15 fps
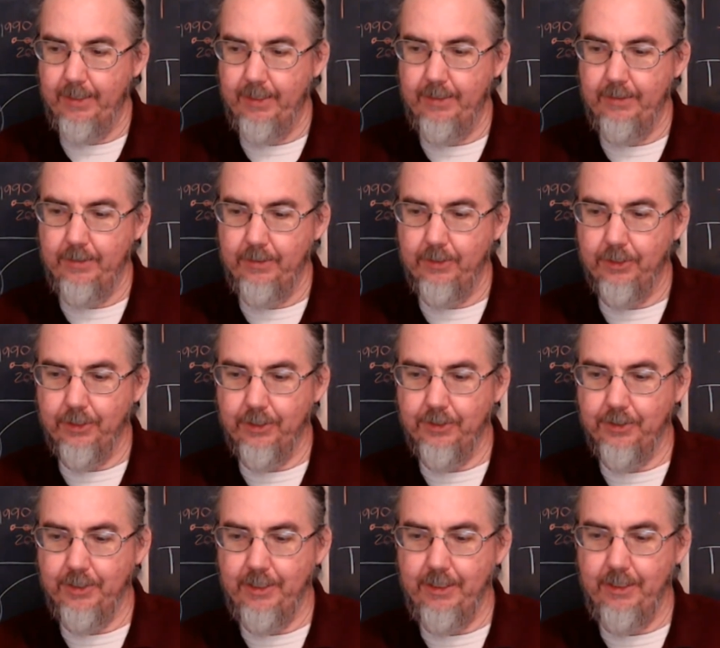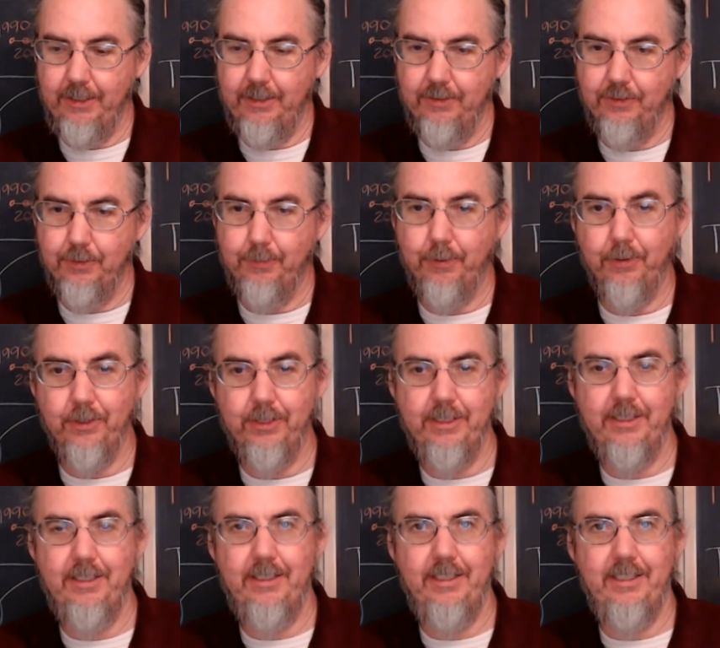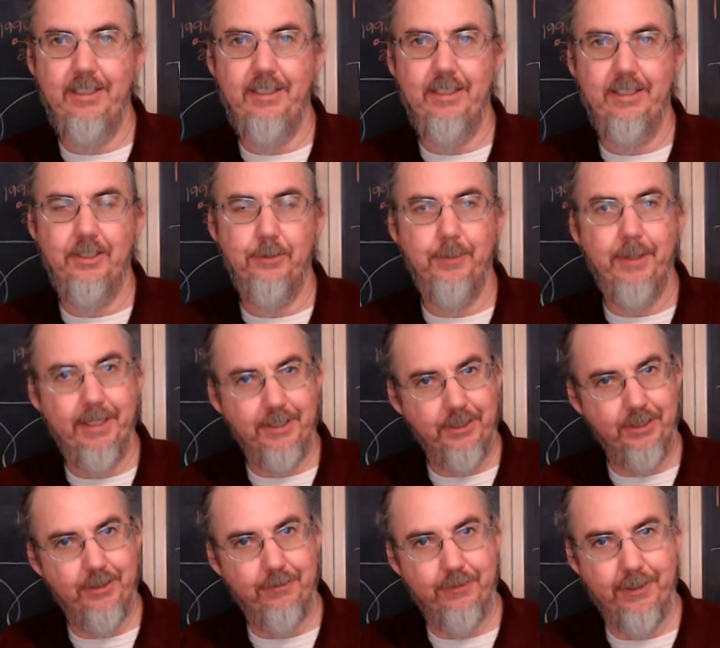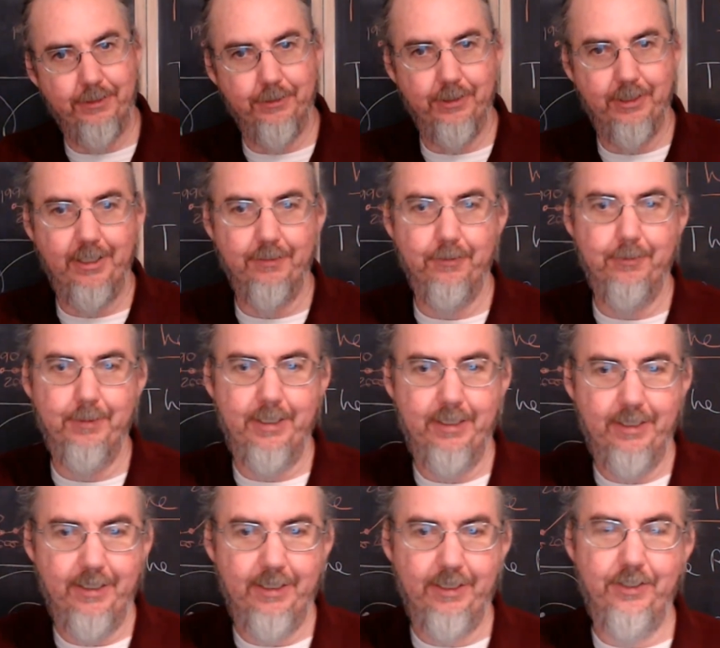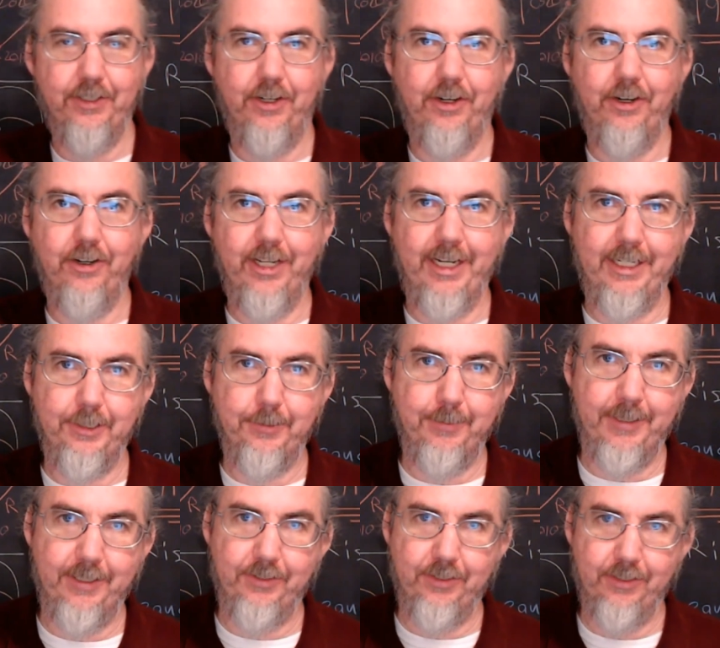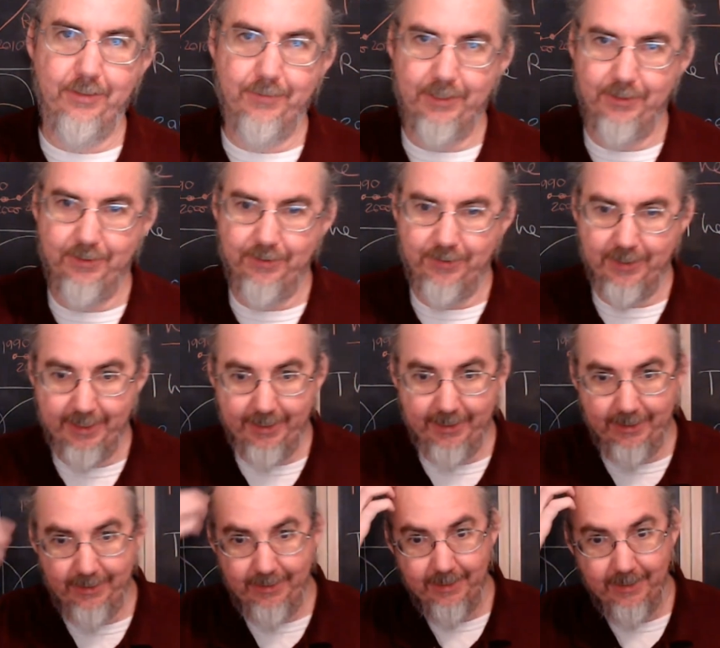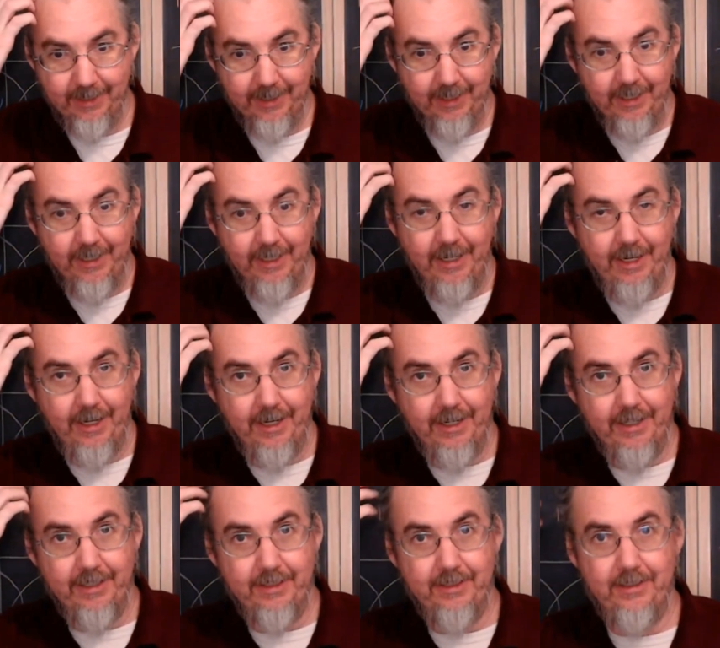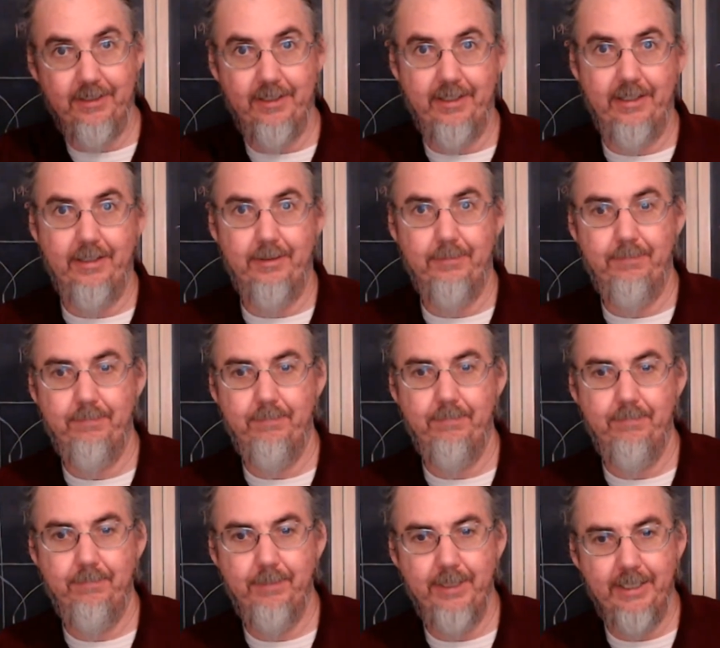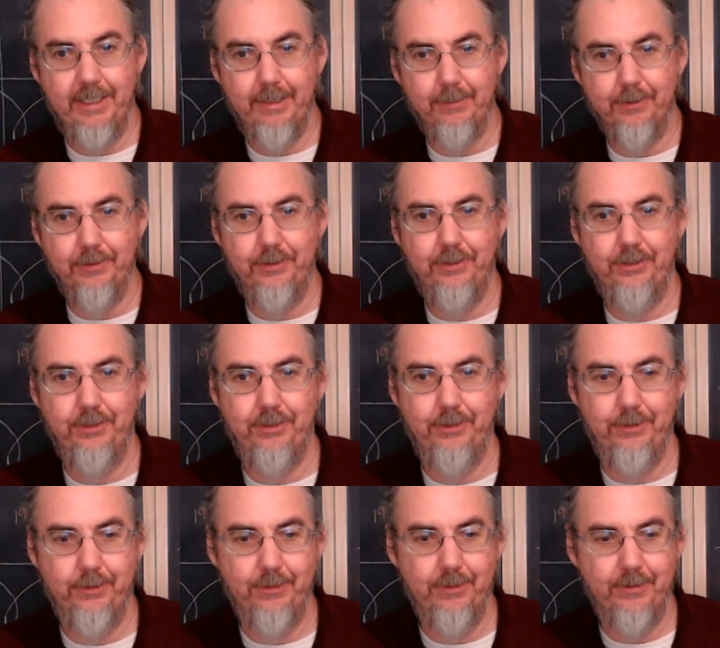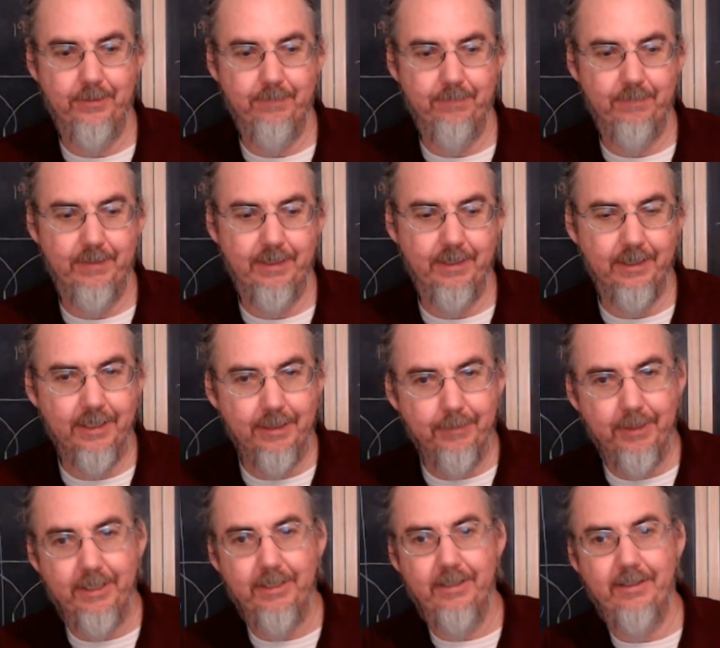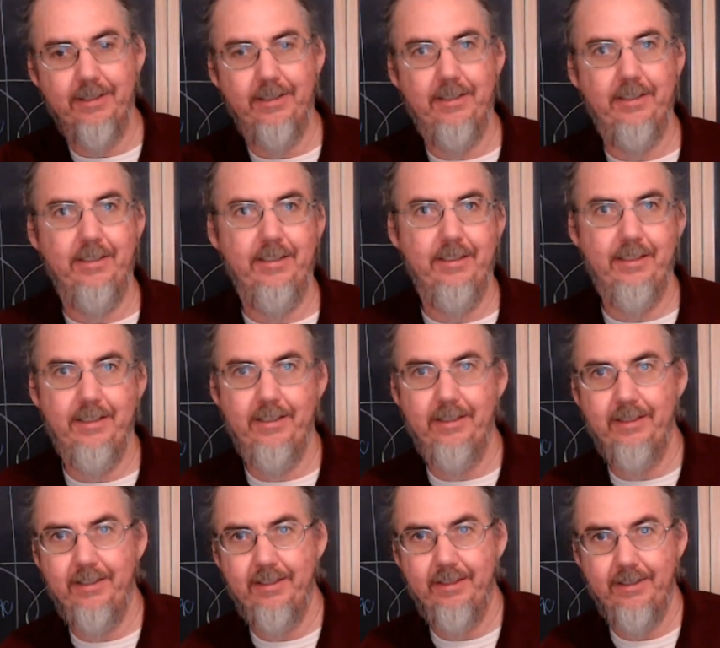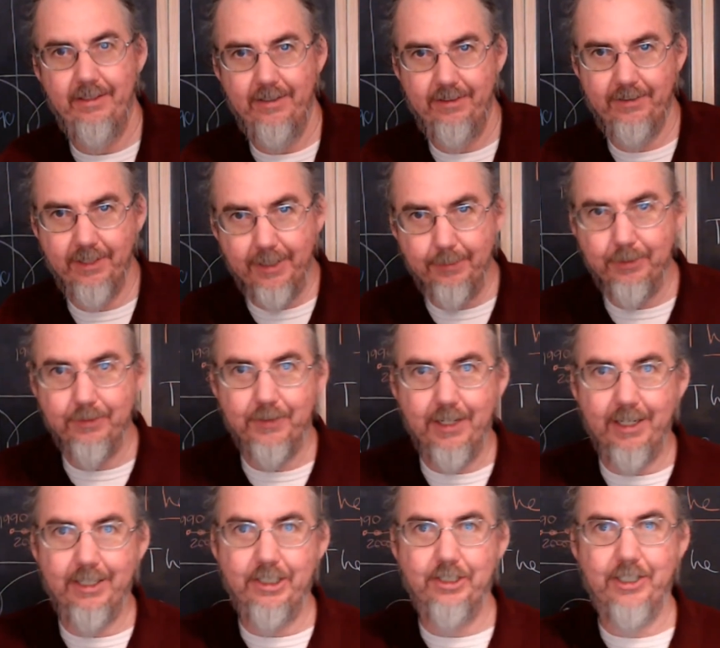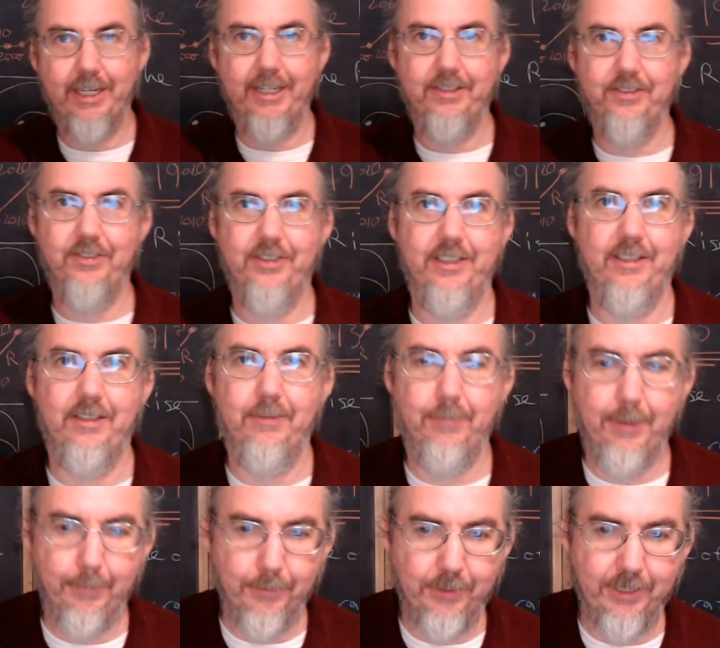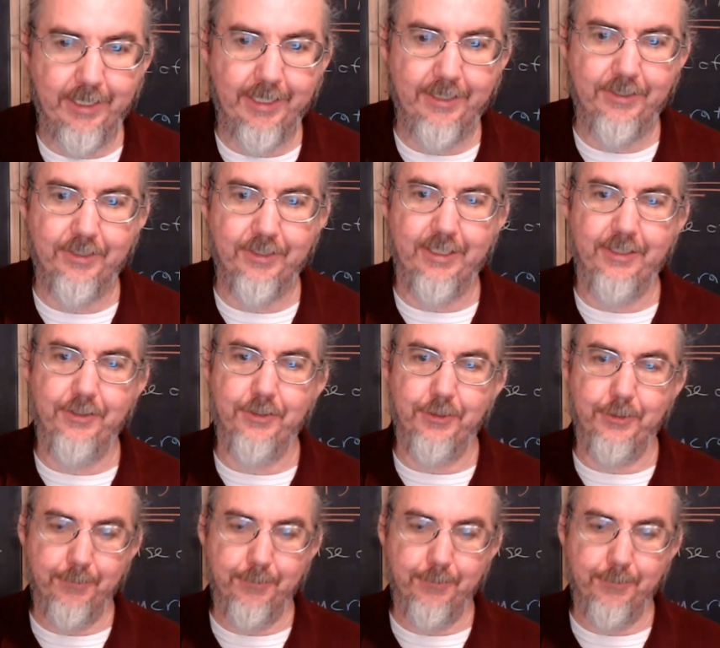largely supported the expansion of federal government into all aspects of our society, and being able to limit the types of contracts that people could enter into.